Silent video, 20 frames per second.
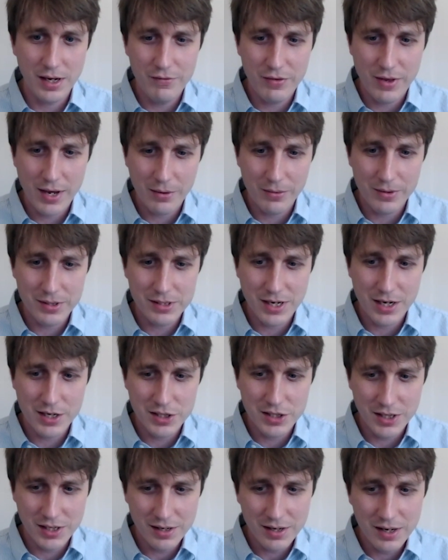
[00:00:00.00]
of that
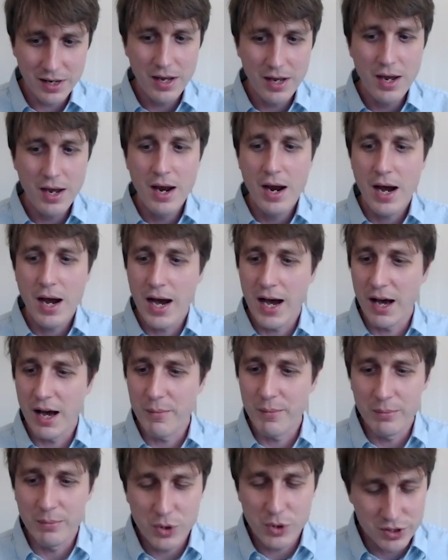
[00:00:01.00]

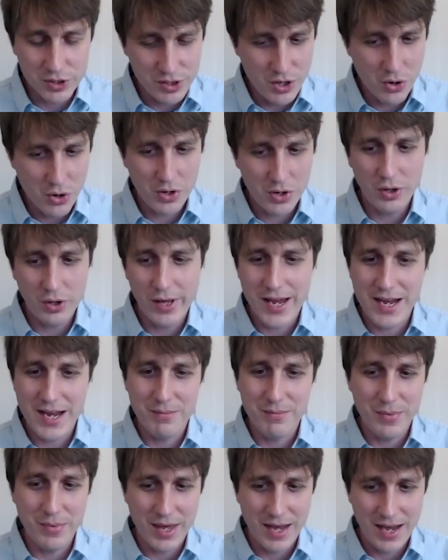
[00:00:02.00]
recession. There's no
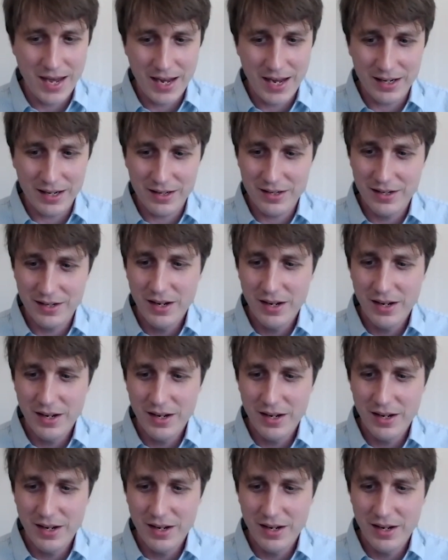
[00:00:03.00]
claim that,